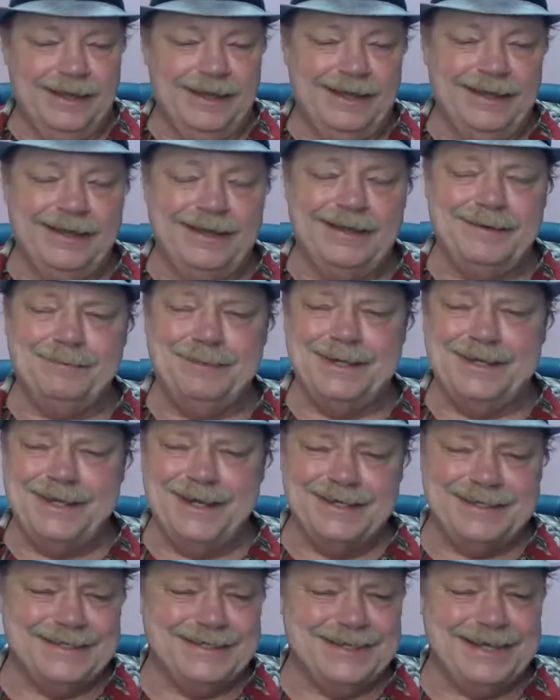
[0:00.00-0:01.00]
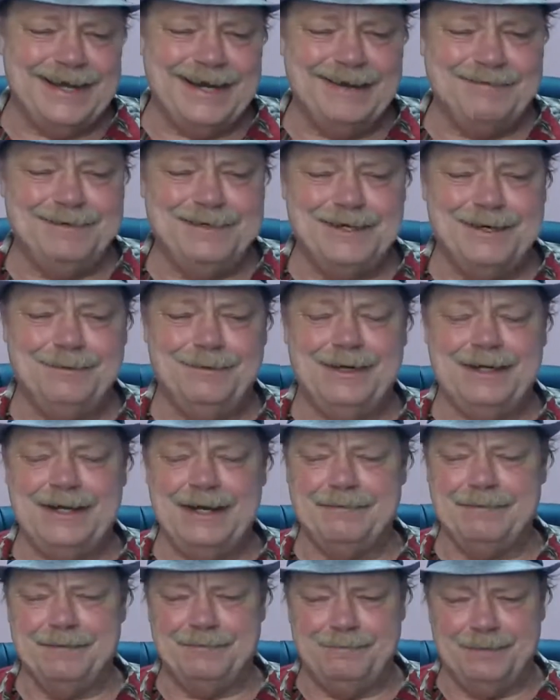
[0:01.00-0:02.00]
and because of that, I've generally
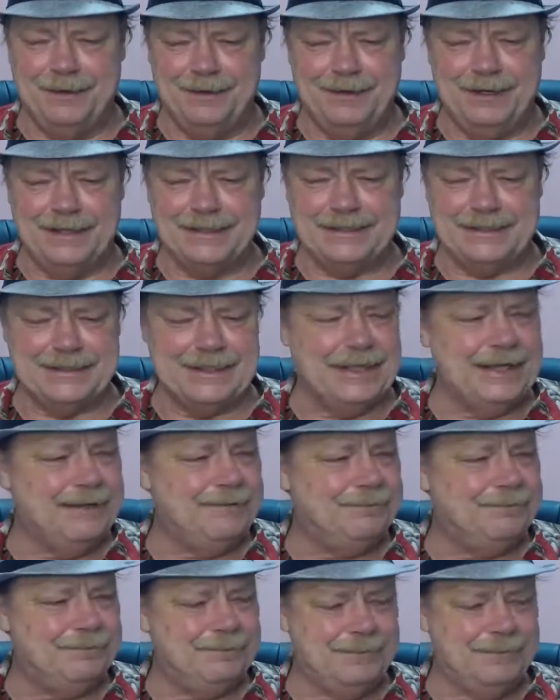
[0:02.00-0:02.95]
never felt unsafe.